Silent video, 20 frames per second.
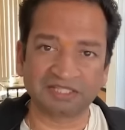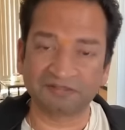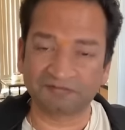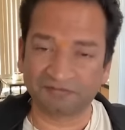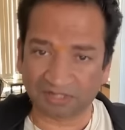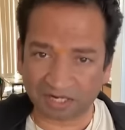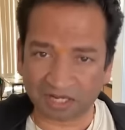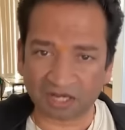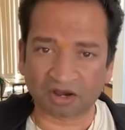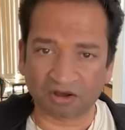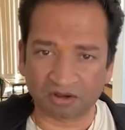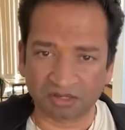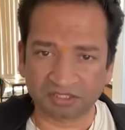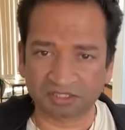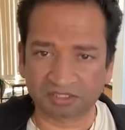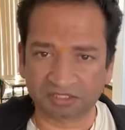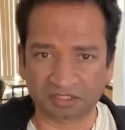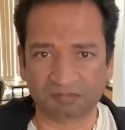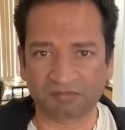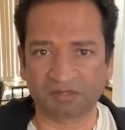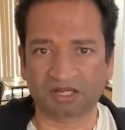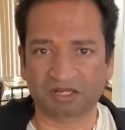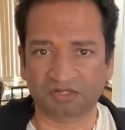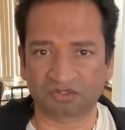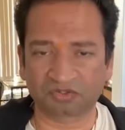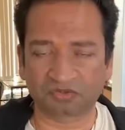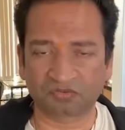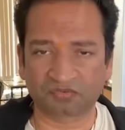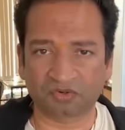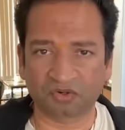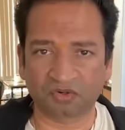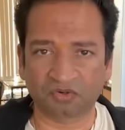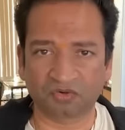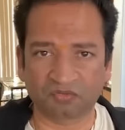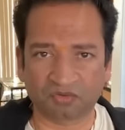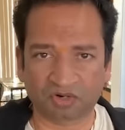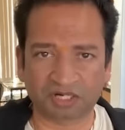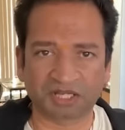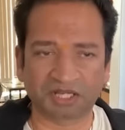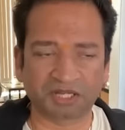Even a constable has to follow what